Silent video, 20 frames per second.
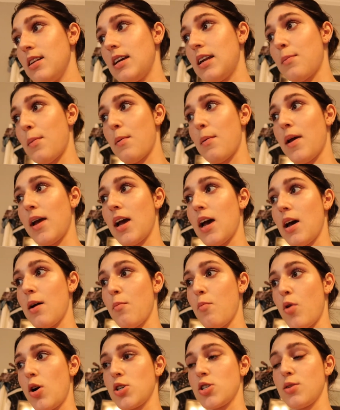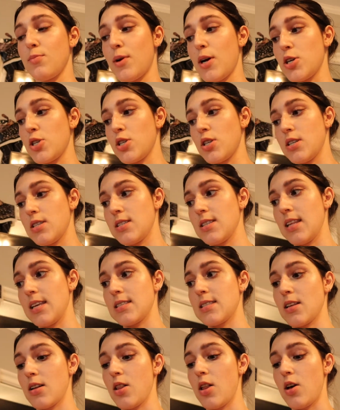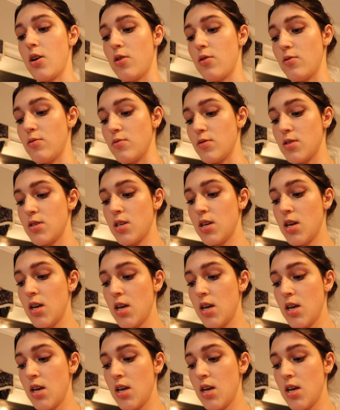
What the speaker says: clean up my makeup, wash the brushes, list the clothes.